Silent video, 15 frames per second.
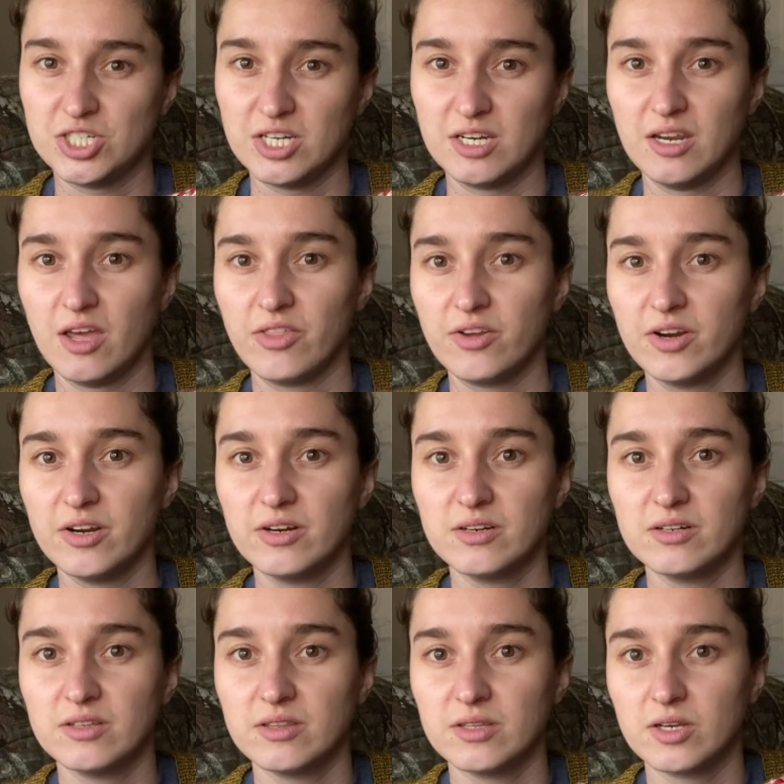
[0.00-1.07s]
together.
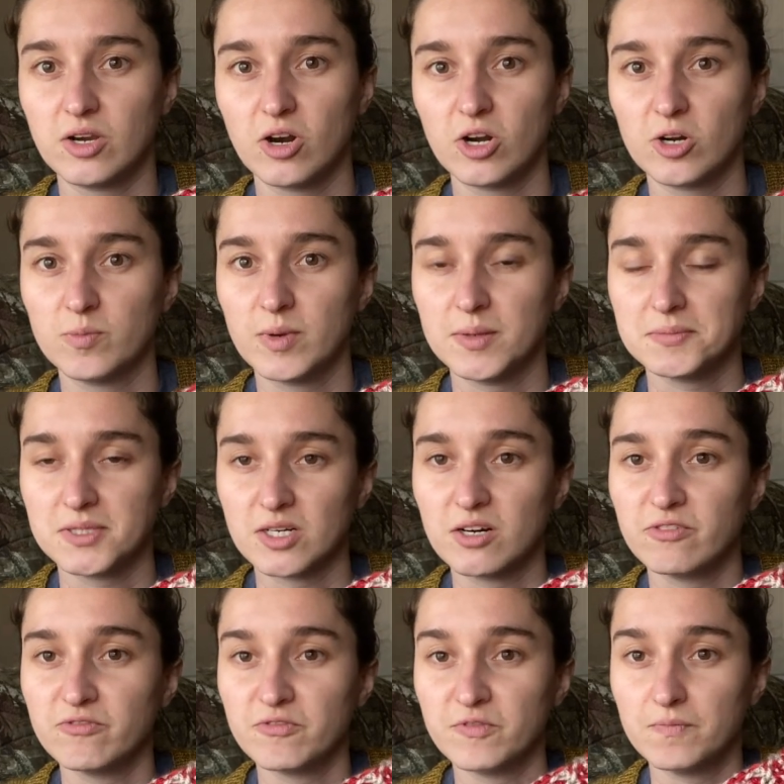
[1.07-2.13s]
The garter bumps are
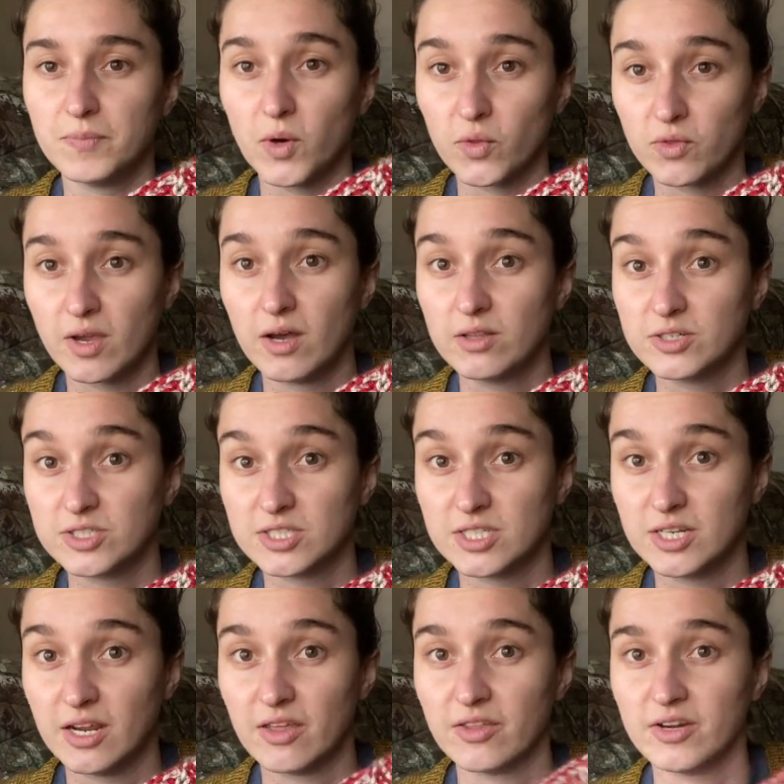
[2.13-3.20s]
of both colors
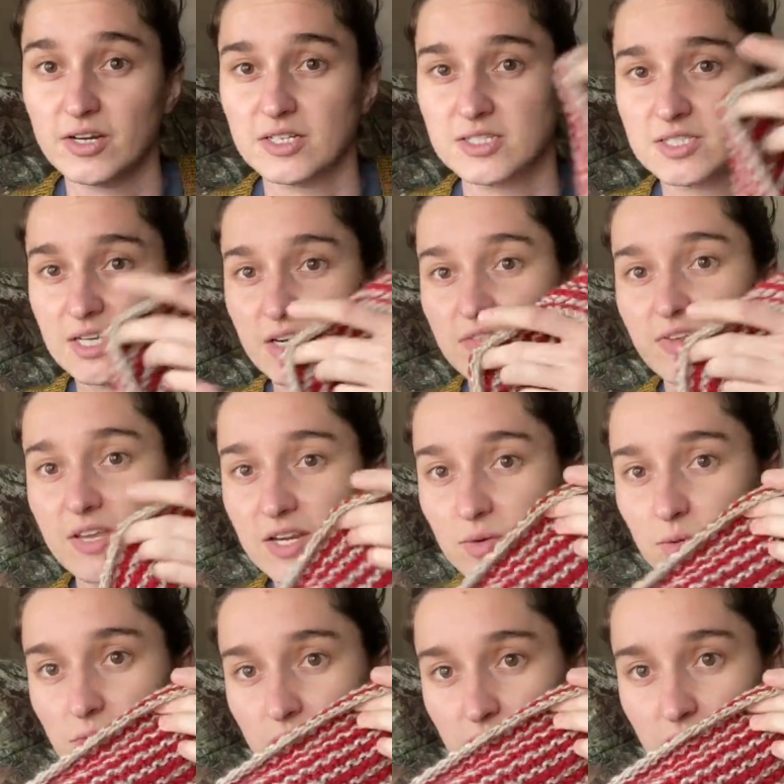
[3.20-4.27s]
together, instead of here
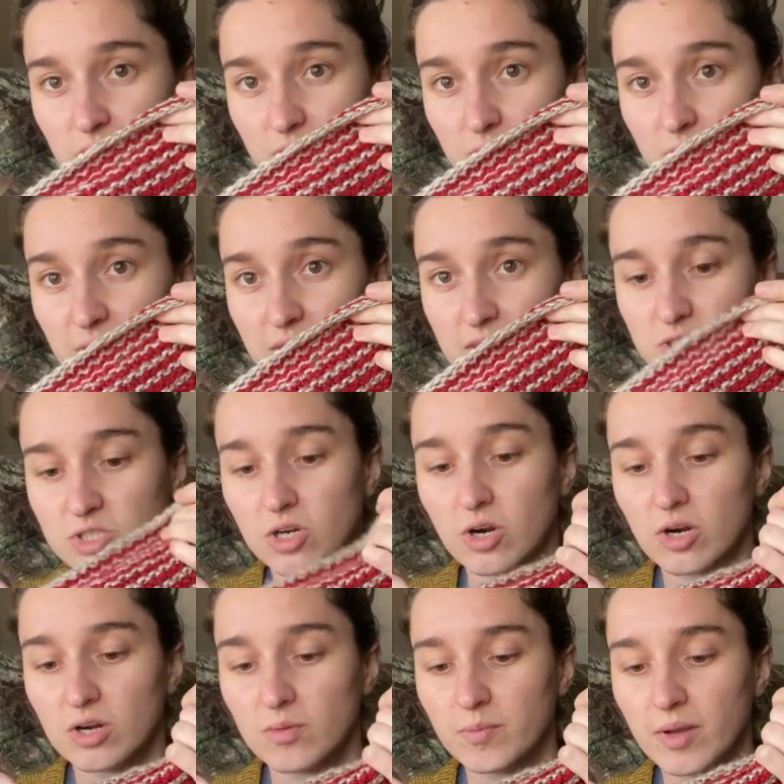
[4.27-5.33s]
where each
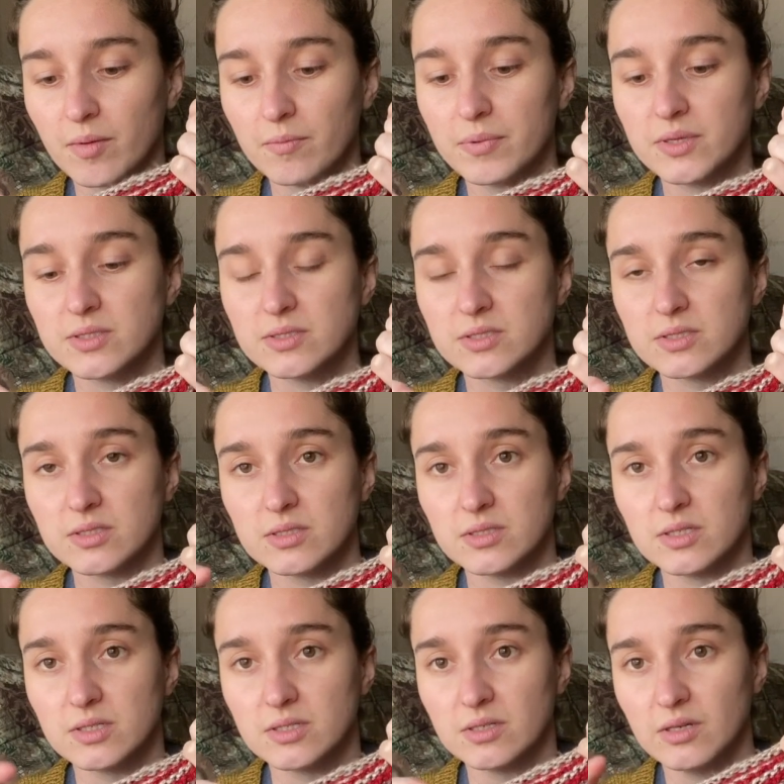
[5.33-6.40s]
garter bump is
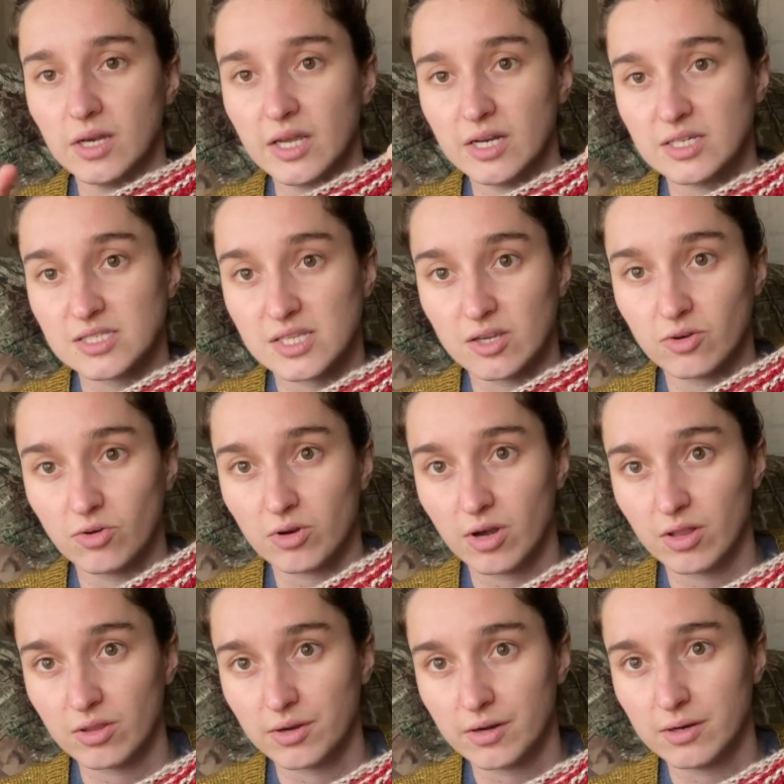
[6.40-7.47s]
in a single
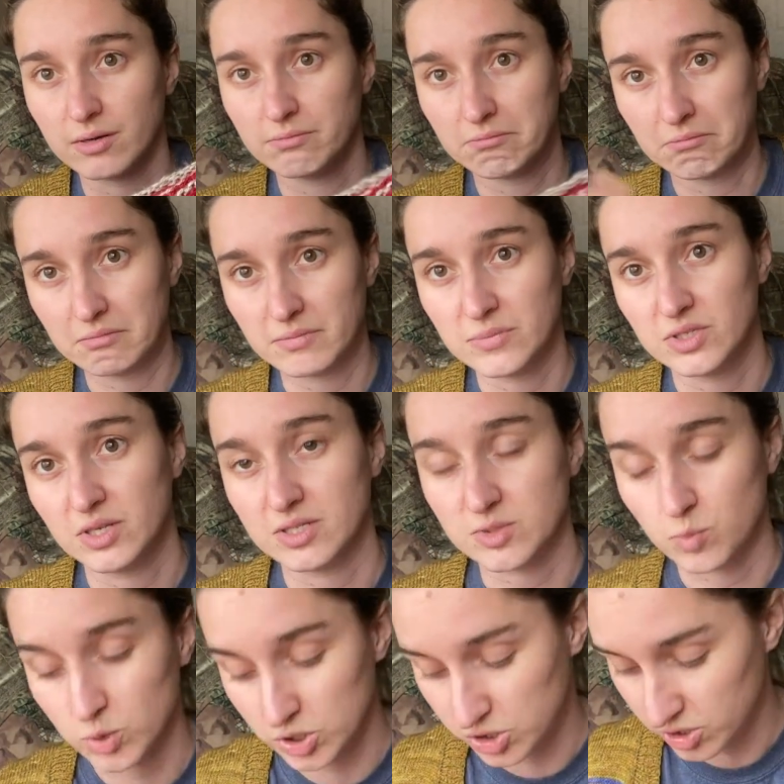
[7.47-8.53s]
color. It's
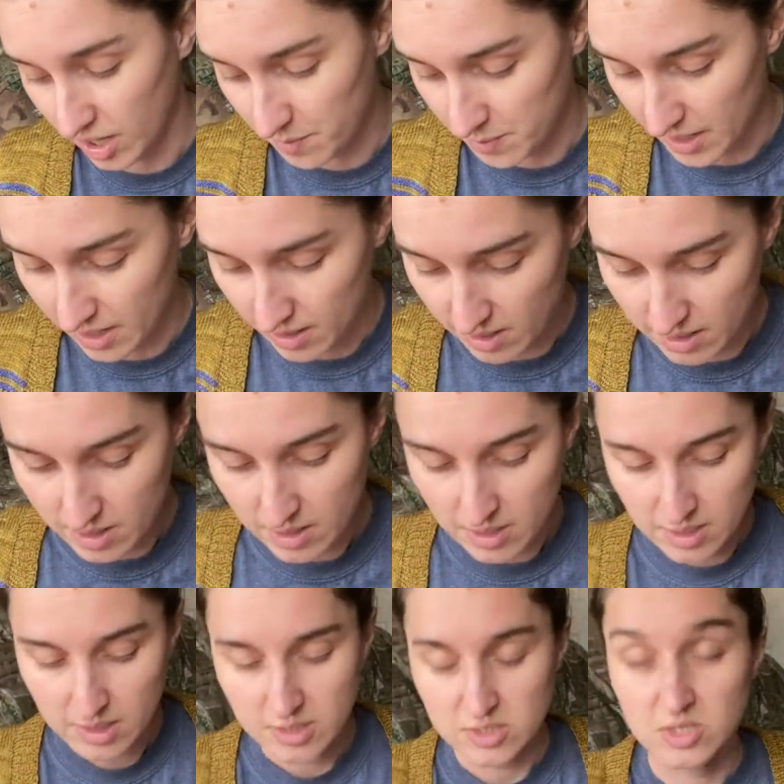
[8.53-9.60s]
more stripy.
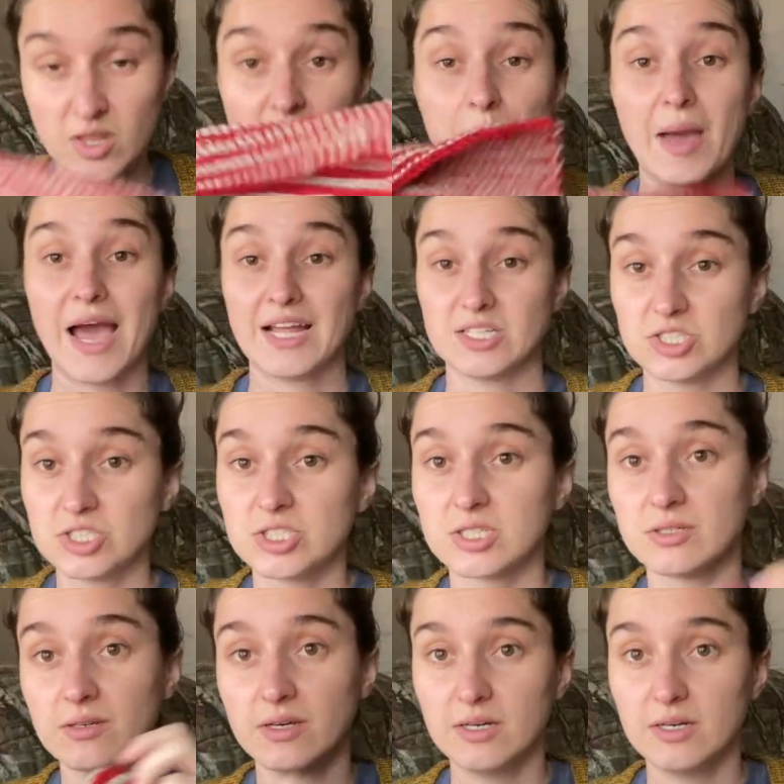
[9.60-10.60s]
So they matched.